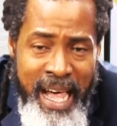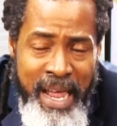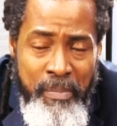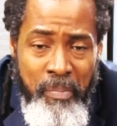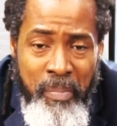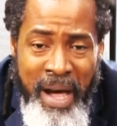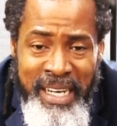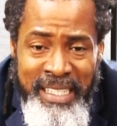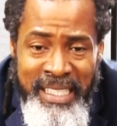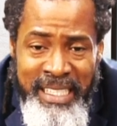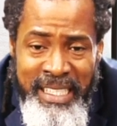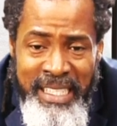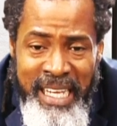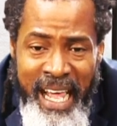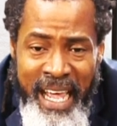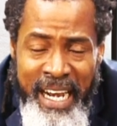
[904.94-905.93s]
at
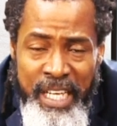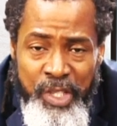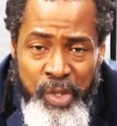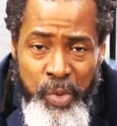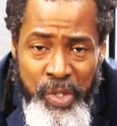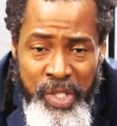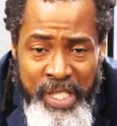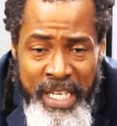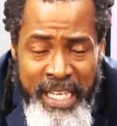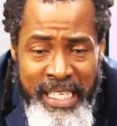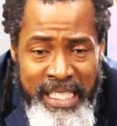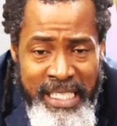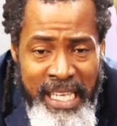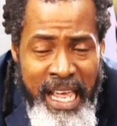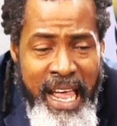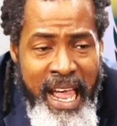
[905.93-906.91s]
Batson and
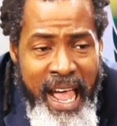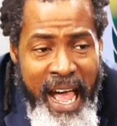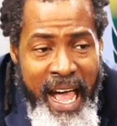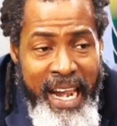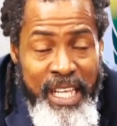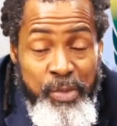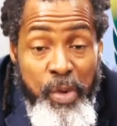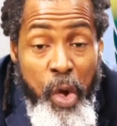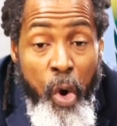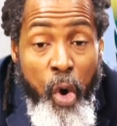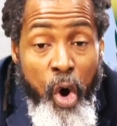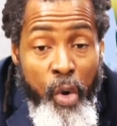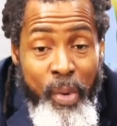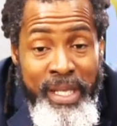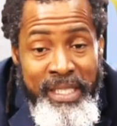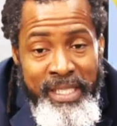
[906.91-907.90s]
Associates. And as we
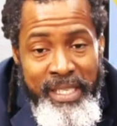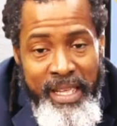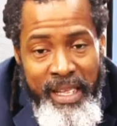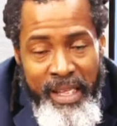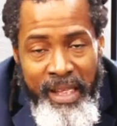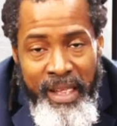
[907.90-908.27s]
always say,